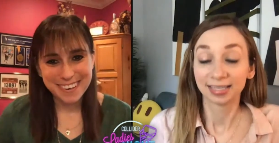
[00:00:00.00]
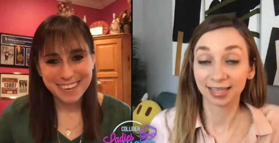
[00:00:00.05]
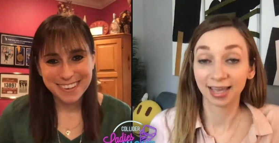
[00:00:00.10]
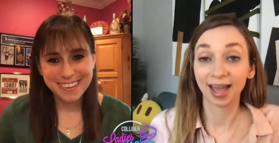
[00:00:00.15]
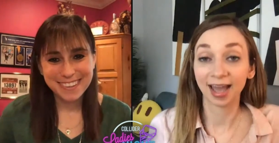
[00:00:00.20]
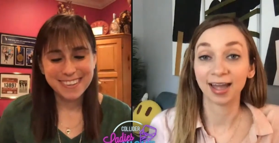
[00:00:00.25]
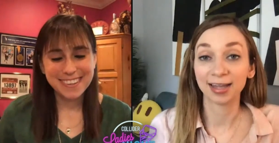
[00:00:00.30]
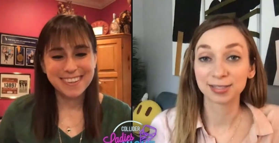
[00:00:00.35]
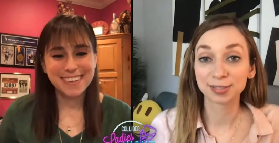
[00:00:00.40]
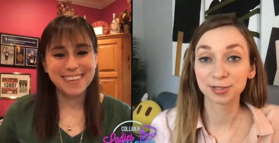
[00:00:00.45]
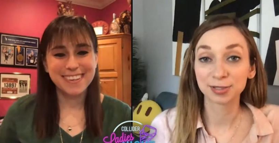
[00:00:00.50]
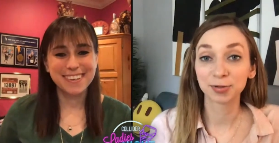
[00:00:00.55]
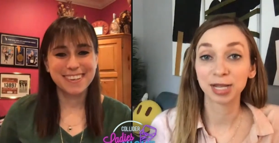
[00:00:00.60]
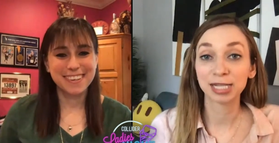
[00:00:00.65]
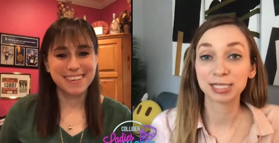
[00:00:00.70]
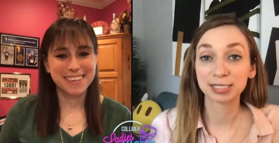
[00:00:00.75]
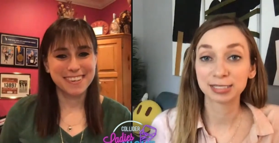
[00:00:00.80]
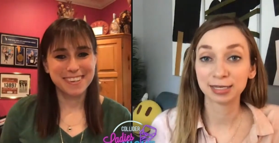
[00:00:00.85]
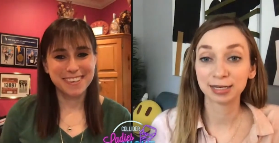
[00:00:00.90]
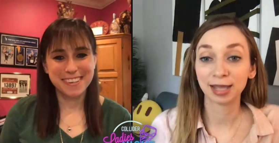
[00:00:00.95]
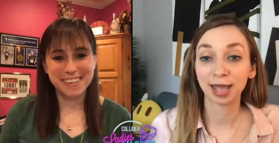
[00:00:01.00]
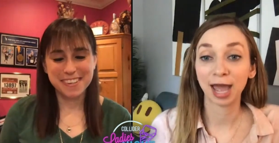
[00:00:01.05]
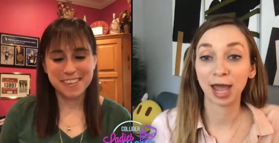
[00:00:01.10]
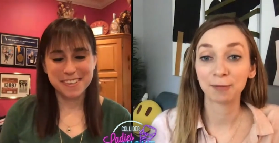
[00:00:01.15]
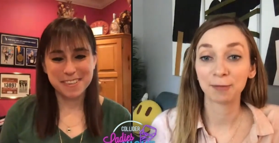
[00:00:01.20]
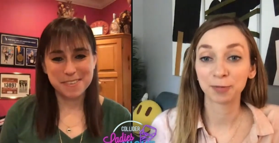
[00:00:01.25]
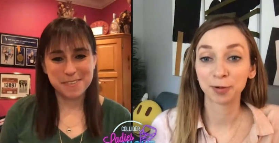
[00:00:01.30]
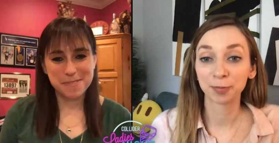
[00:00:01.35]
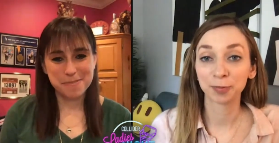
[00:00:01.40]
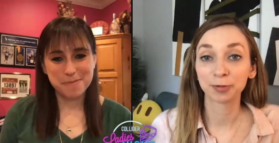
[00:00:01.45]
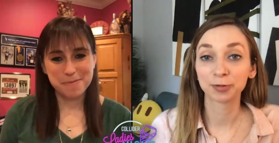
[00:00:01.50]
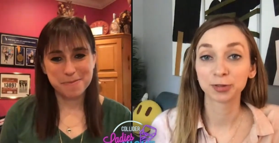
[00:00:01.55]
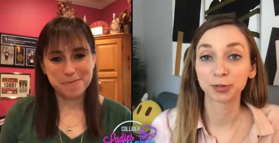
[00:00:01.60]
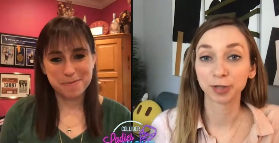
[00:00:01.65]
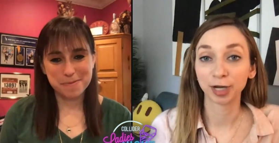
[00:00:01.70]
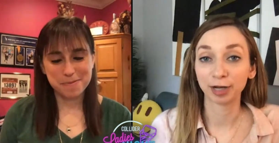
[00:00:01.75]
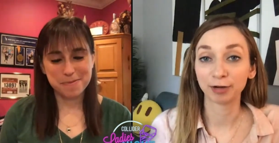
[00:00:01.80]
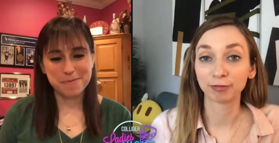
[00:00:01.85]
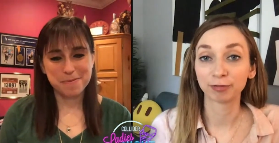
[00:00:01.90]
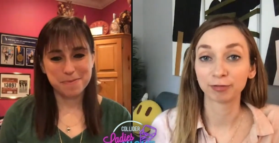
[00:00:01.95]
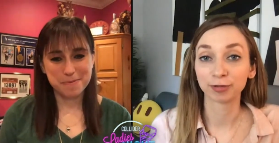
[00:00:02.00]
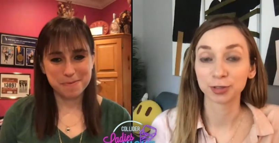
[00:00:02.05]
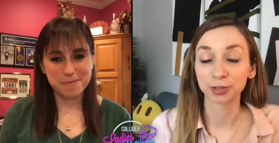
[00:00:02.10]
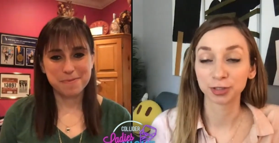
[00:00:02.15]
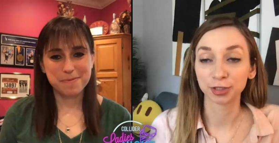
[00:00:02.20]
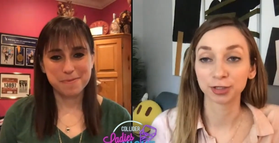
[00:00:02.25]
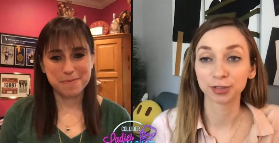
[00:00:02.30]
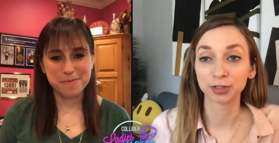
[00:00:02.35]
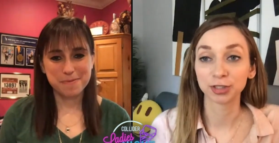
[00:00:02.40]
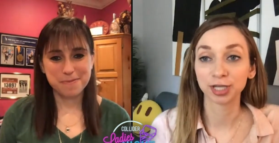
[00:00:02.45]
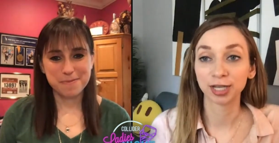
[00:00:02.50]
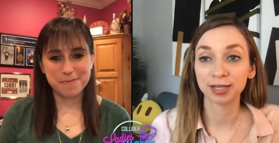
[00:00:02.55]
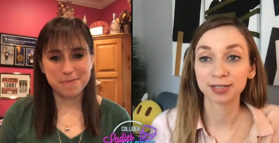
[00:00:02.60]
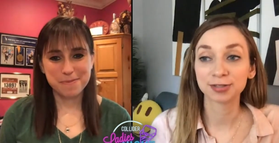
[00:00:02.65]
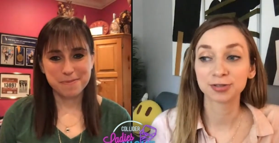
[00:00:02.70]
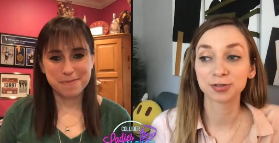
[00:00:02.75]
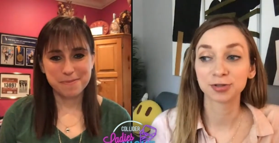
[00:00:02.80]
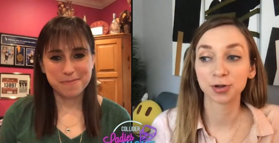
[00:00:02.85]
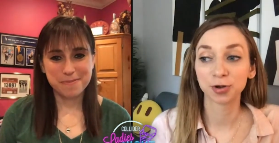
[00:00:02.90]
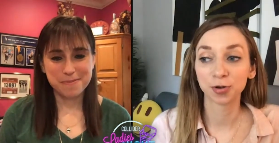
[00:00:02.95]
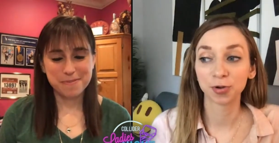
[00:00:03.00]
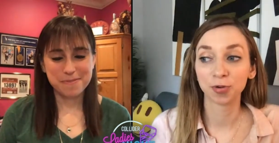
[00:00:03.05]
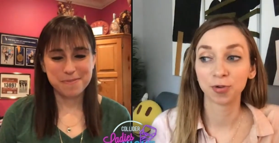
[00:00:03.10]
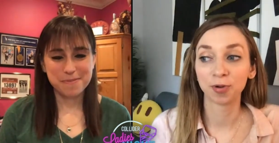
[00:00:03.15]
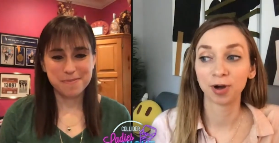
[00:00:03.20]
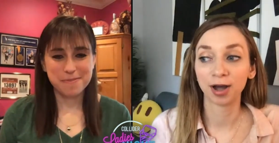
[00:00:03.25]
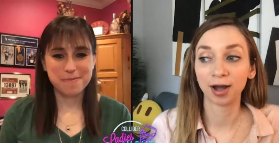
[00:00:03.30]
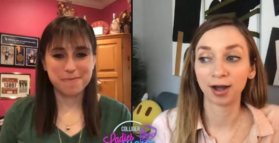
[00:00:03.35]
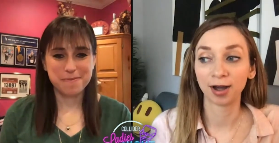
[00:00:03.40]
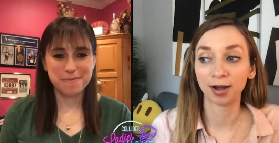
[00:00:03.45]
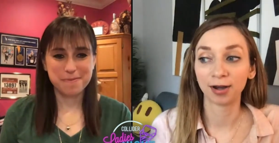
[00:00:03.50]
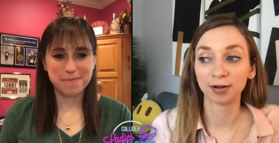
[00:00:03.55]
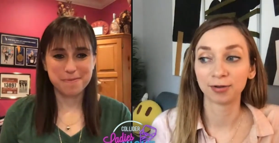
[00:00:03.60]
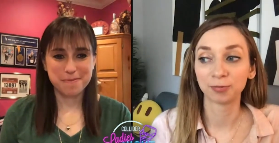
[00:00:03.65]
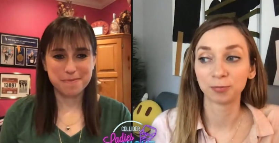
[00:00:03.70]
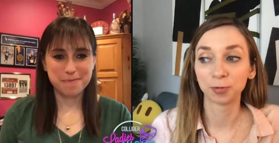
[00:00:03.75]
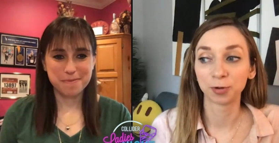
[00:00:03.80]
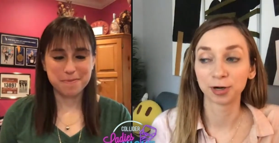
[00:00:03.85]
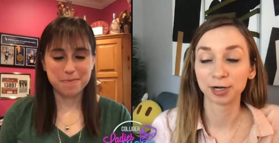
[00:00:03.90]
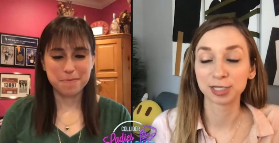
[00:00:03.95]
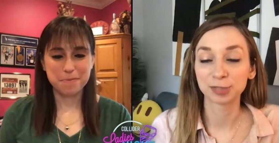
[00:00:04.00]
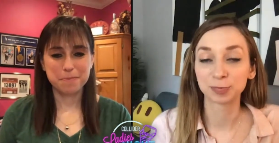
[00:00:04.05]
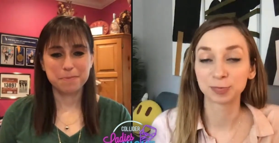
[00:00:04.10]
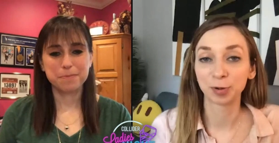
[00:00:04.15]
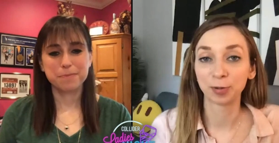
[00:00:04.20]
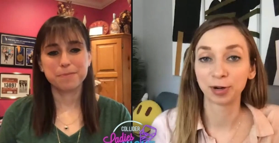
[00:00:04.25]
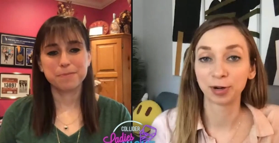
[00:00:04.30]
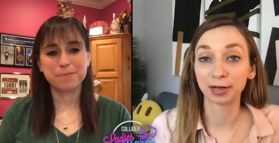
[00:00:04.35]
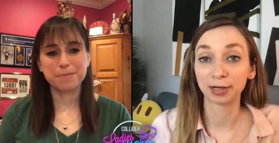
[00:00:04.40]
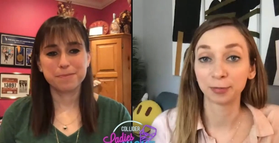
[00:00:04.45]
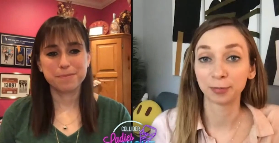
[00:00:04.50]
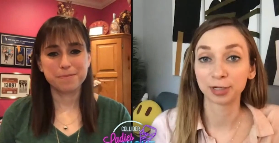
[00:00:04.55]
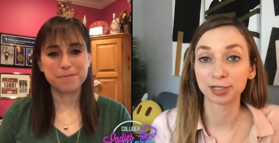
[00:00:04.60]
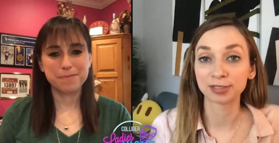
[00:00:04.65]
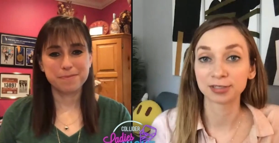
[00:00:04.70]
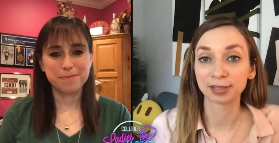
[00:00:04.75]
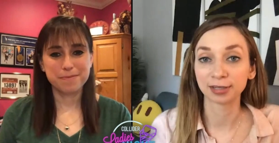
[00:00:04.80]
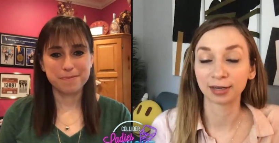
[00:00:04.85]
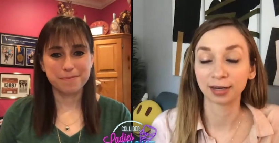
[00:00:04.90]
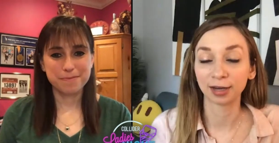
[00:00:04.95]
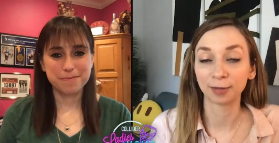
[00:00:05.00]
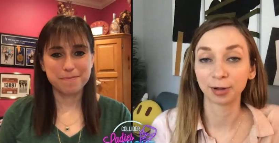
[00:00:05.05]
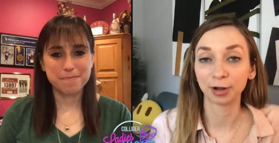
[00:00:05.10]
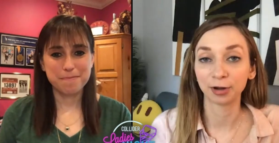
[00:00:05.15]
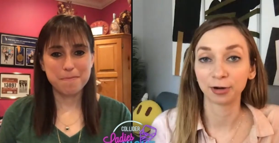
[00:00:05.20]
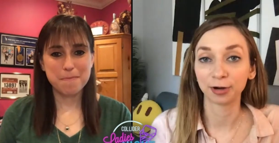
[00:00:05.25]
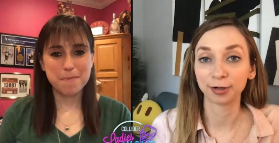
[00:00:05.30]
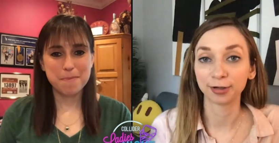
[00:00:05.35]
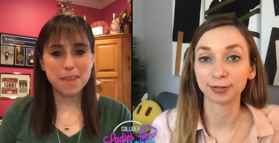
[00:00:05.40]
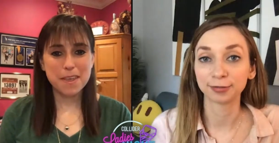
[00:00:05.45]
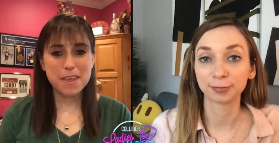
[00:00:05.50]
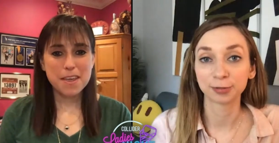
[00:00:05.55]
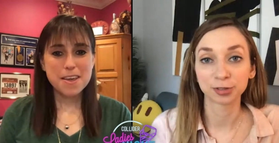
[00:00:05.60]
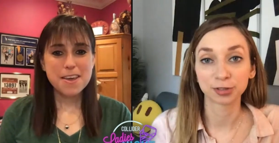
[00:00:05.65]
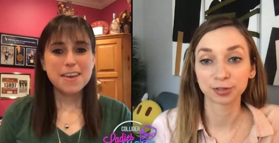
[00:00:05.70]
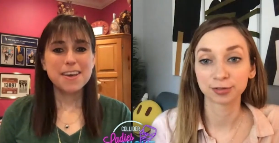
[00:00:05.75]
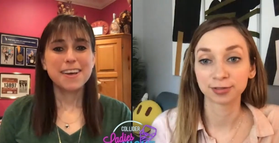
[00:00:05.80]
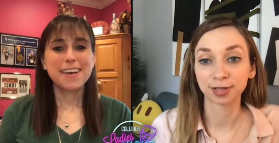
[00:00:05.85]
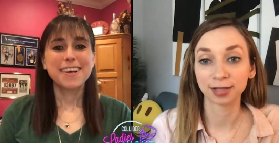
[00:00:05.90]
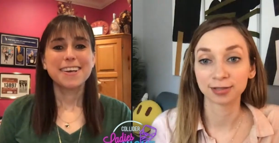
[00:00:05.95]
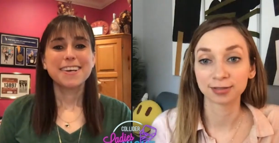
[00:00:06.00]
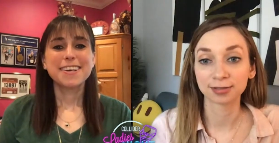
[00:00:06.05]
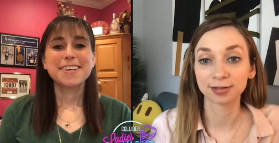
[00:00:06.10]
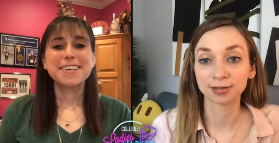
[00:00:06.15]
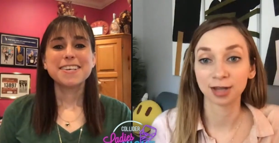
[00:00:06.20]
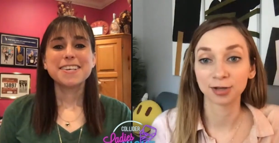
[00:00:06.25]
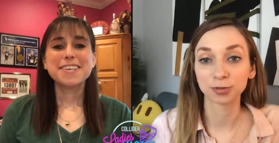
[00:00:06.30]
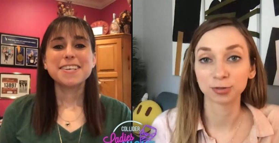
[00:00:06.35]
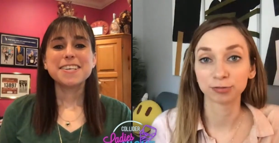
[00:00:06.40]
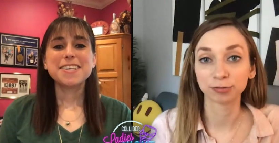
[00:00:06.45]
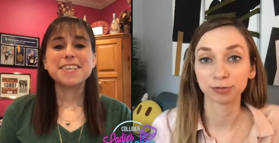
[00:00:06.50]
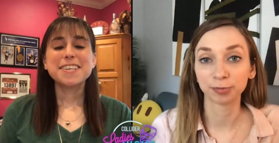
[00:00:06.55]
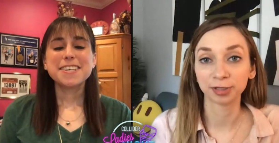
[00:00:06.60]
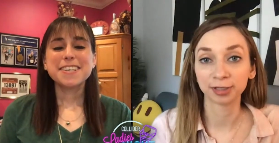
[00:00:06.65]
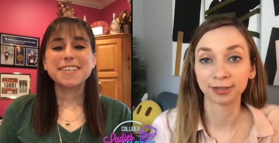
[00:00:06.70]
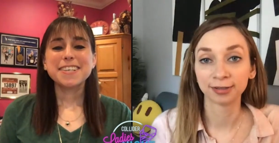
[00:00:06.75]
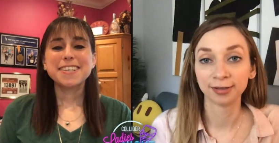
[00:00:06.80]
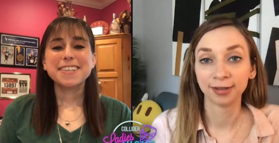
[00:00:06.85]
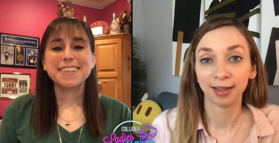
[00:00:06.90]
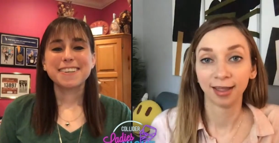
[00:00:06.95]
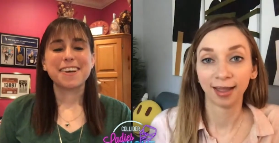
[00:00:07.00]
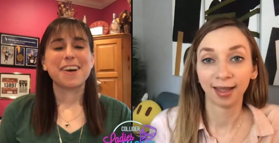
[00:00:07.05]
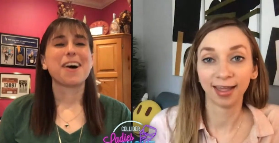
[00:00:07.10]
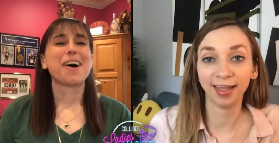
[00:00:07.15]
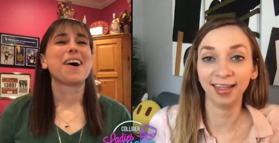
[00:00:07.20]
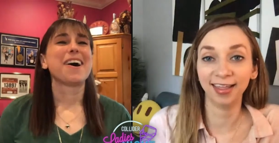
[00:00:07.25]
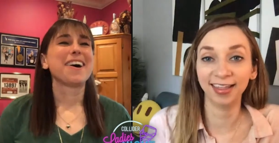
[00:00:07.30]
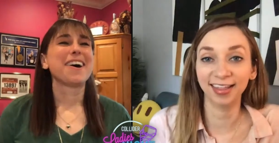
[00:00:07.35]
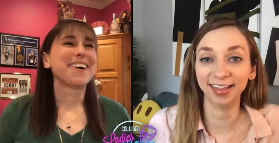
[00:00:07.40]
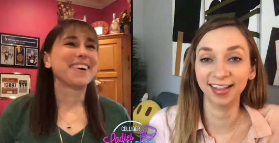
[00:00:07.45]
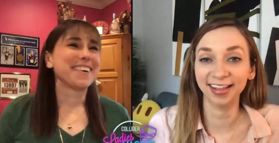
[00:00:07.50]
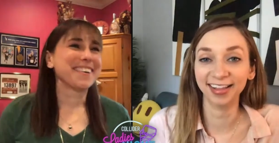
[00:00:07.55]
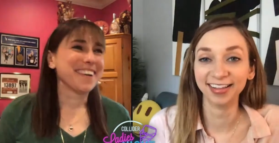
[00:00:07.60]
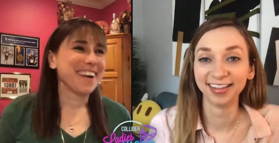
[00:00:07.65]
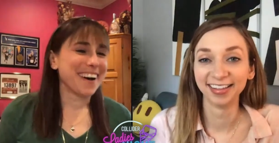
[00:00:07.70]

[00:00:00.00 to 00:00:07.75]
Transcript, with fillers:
Speaker 1: Yeah, so it's an admirable trait for sure. She has no uh, worries about what anyone is thinking about her, which that's not true for me. oh